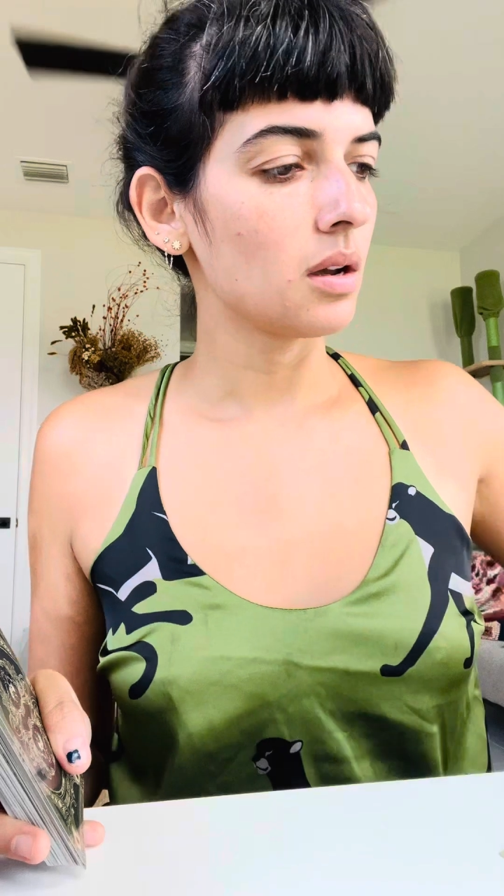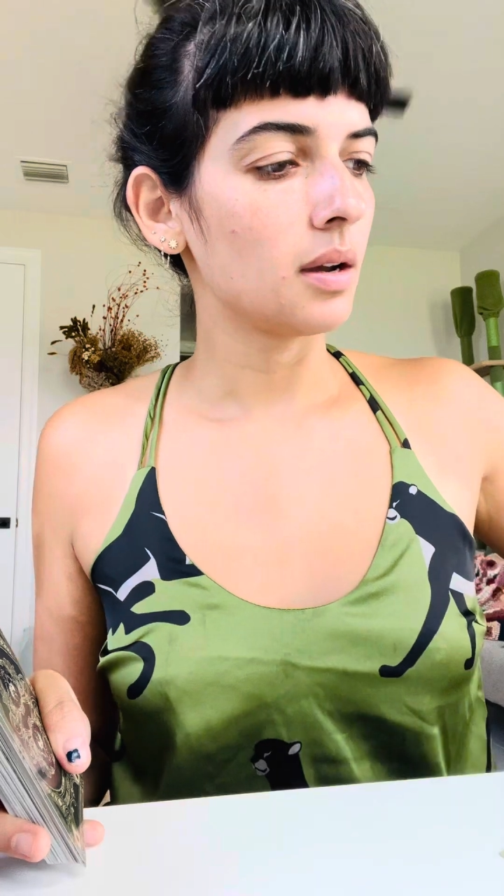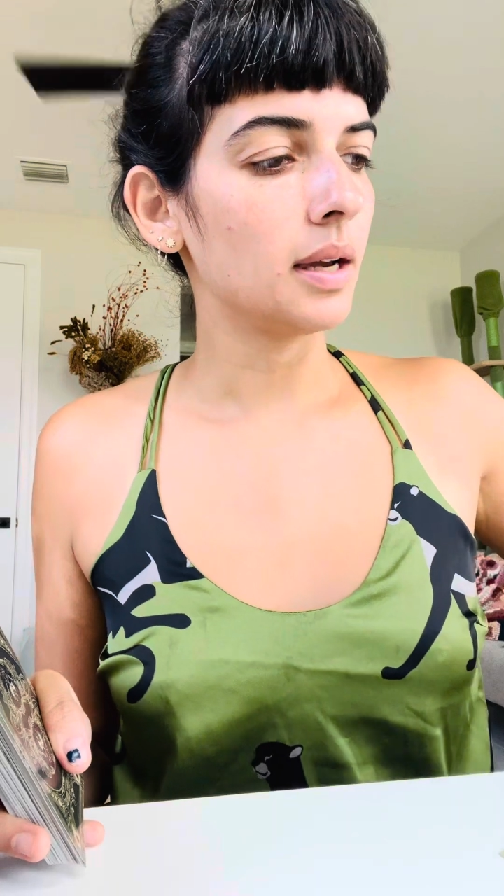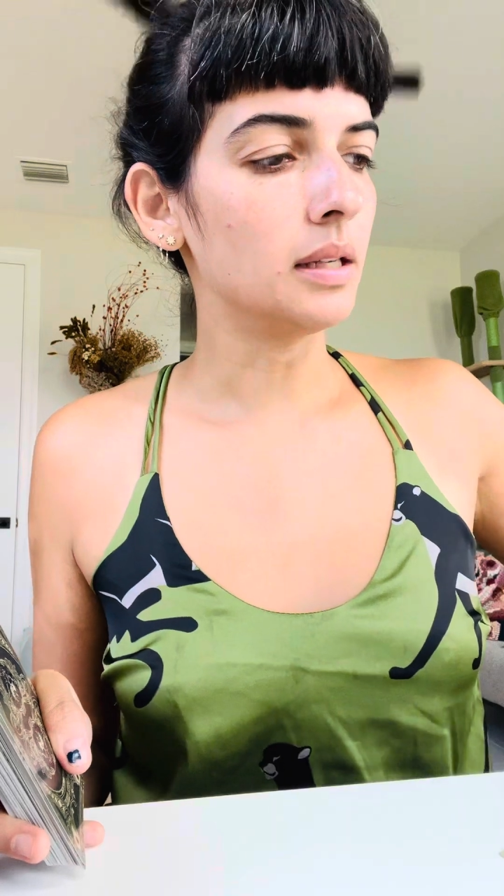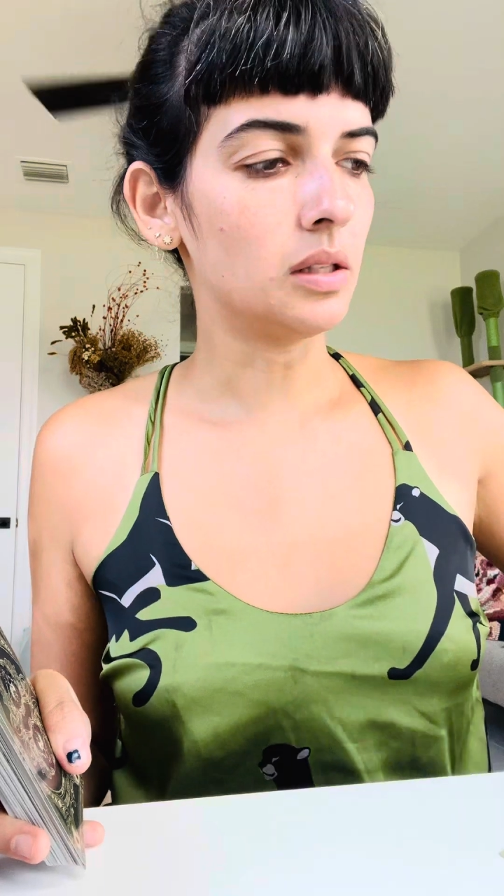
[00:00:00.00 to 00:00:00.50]

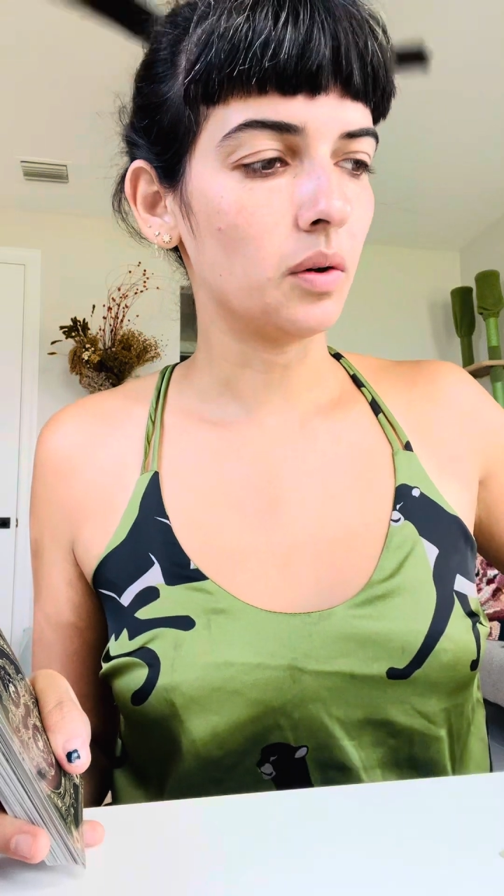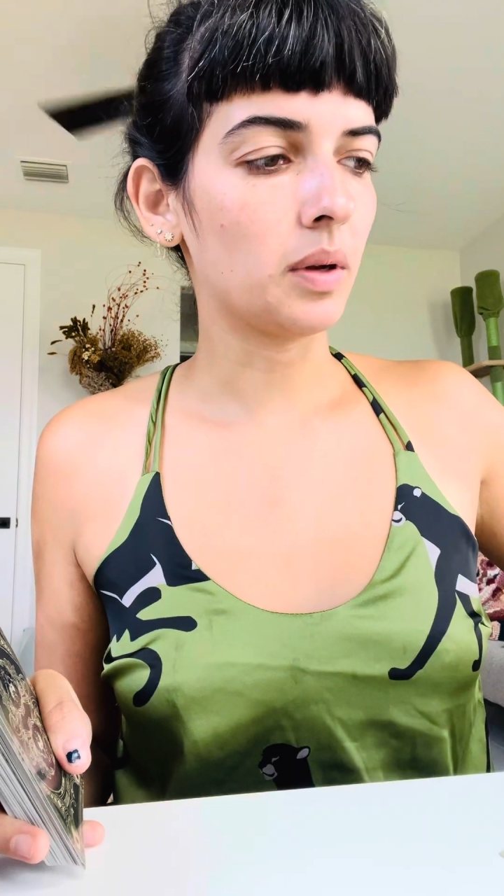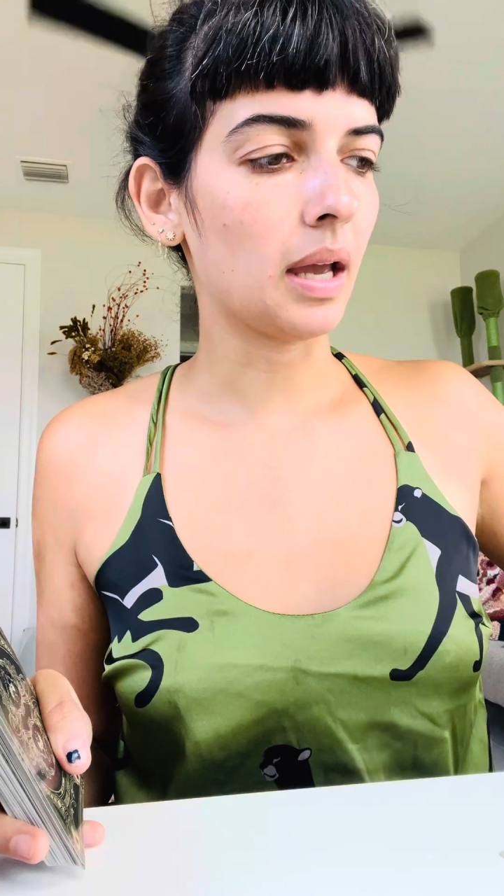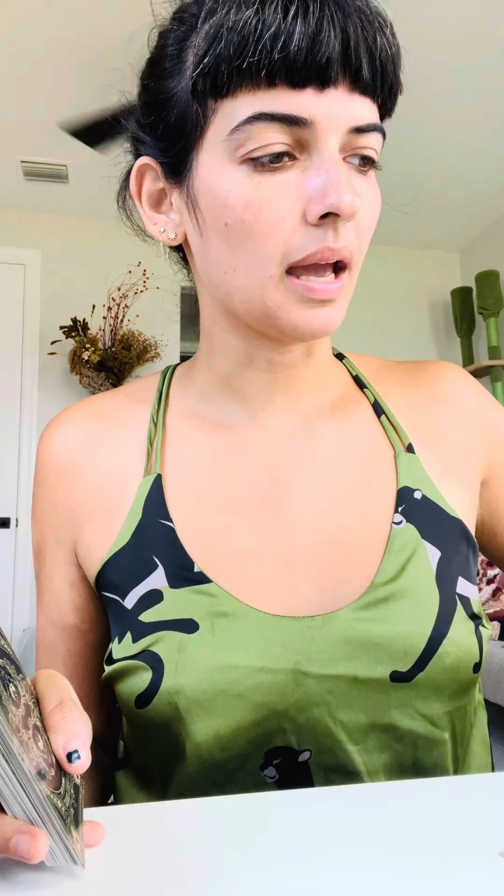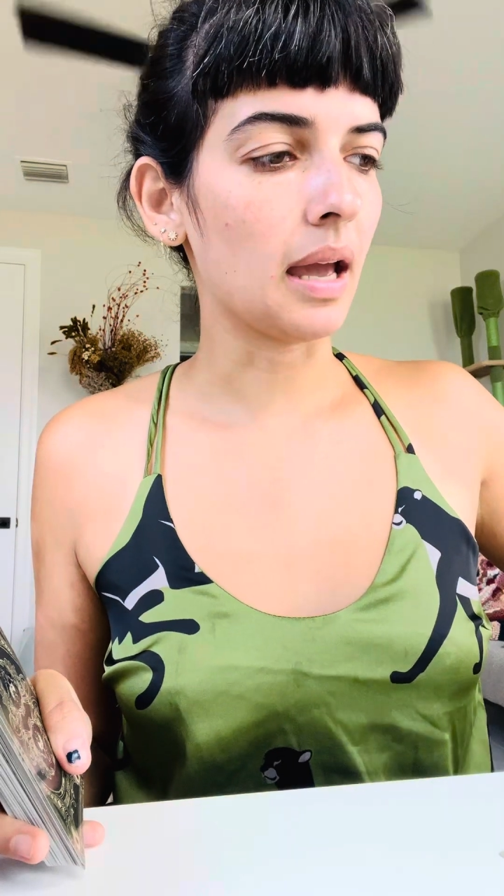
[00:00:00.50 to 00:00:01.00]
it's
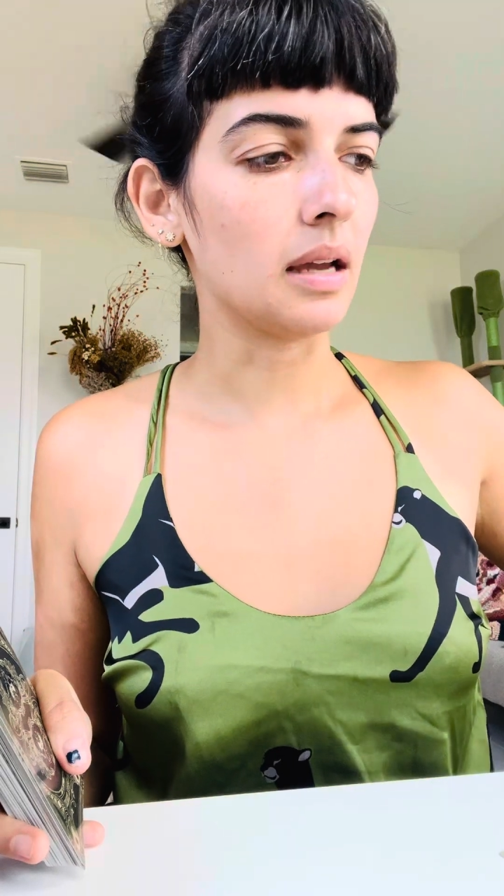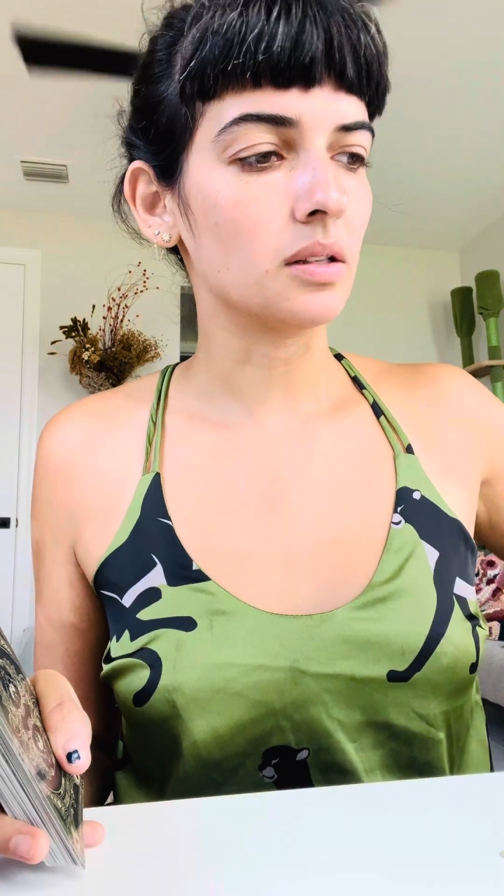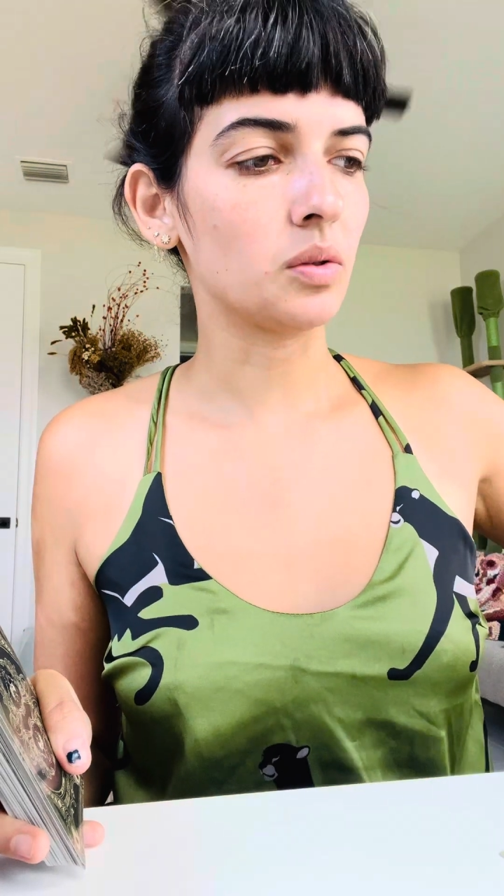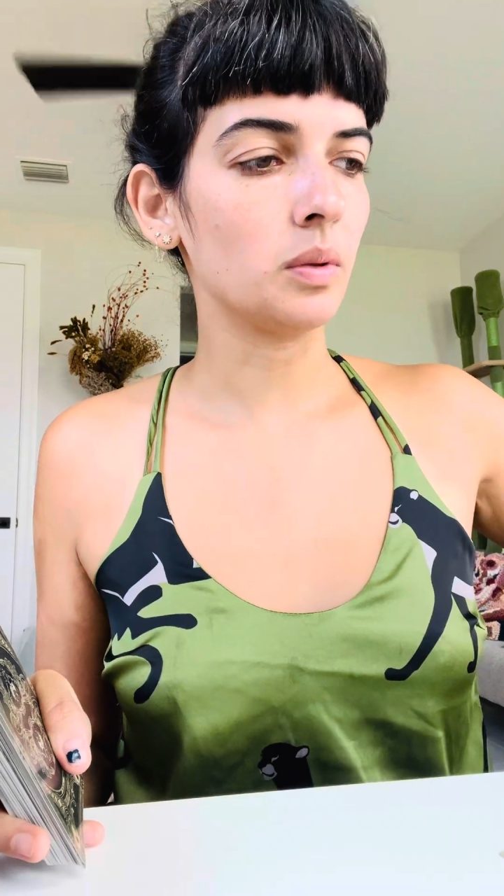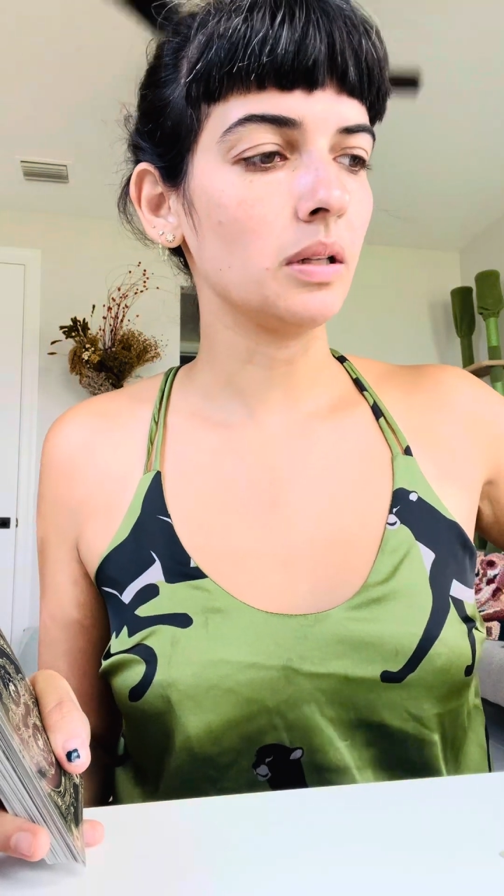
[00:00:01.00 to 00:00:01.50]
okay,
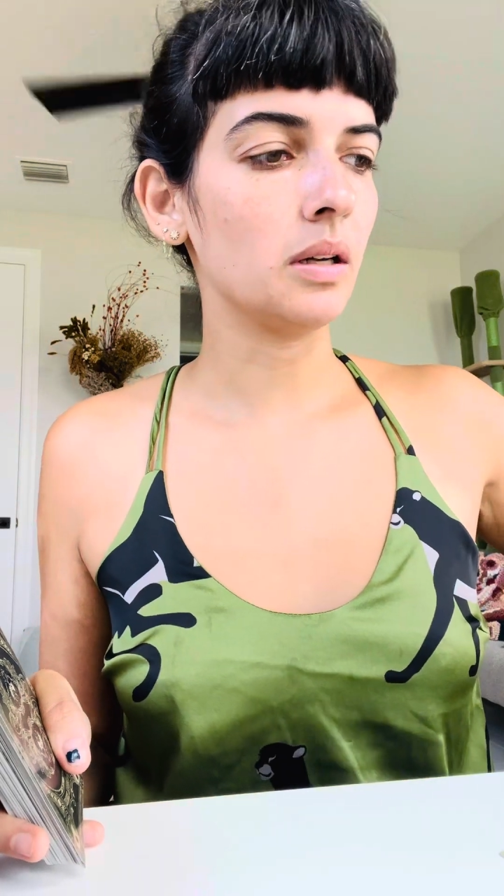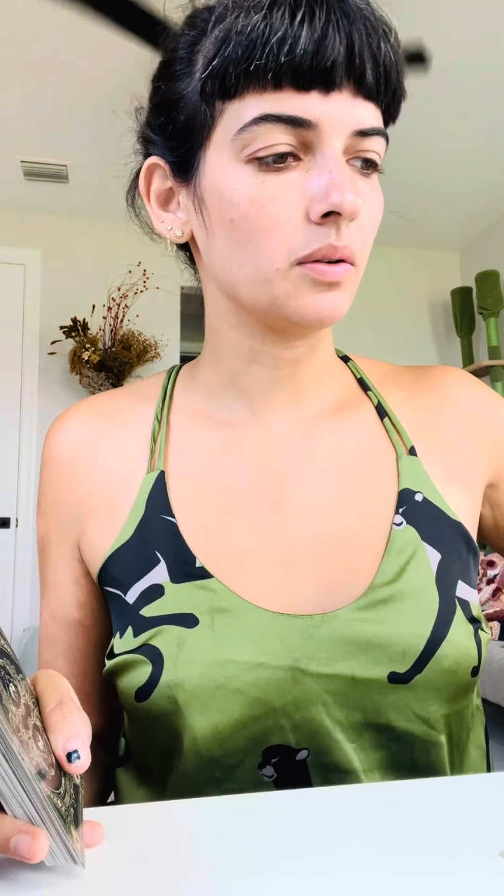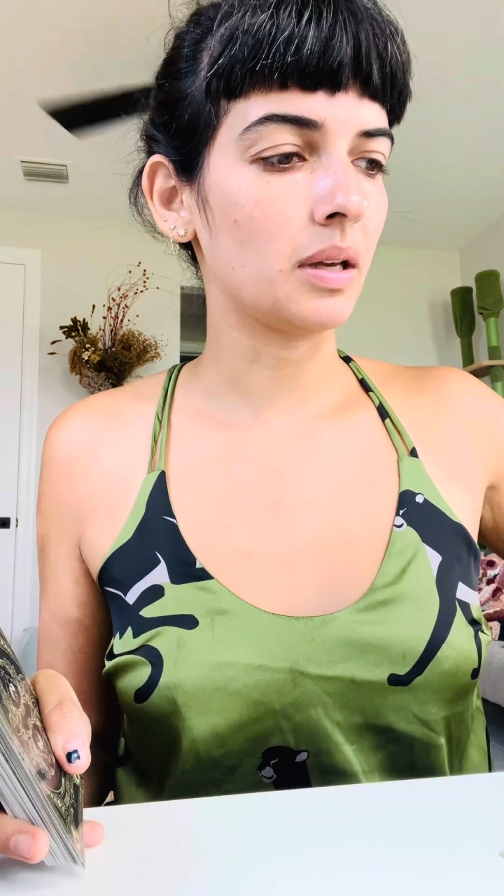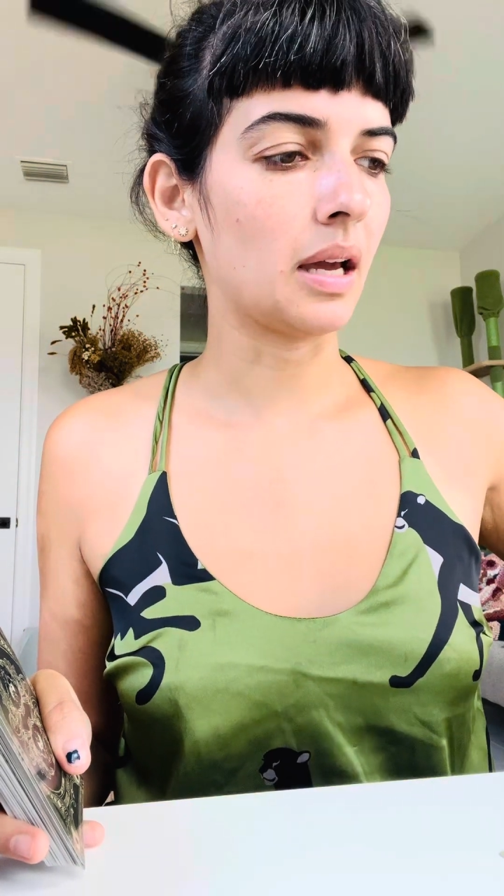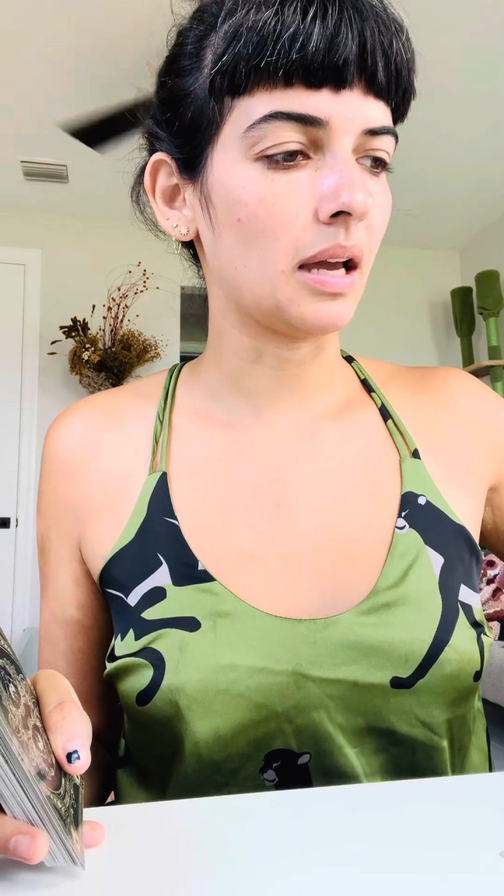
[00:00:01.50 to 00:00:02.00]
it's really
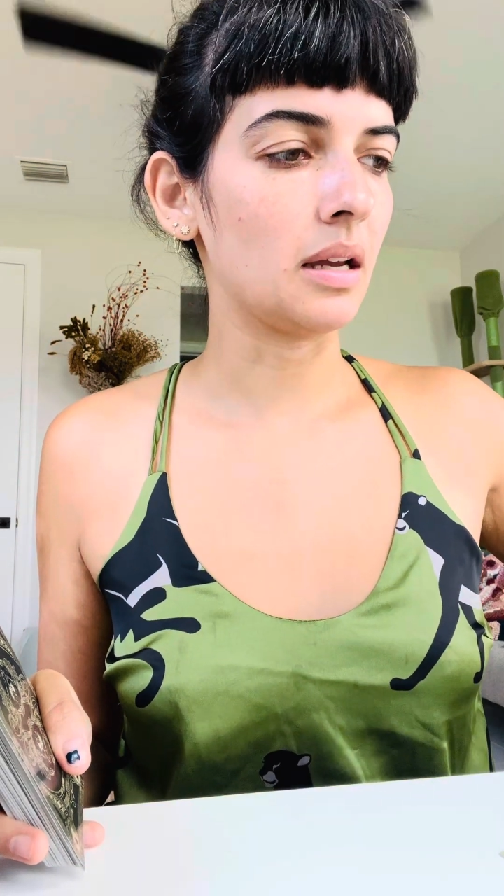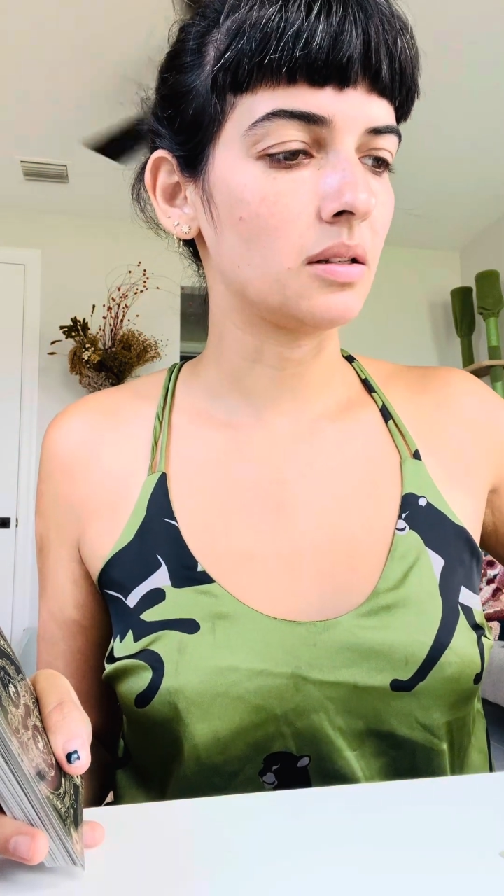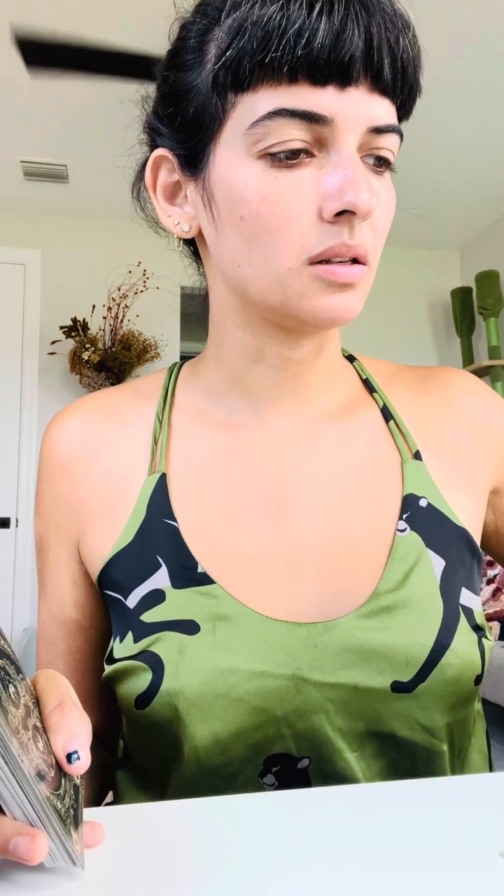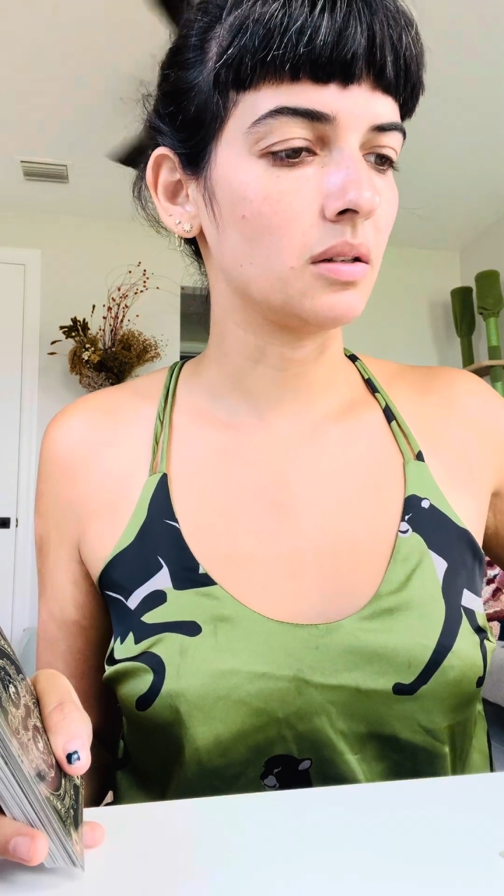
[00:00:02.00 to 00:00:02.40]
okay to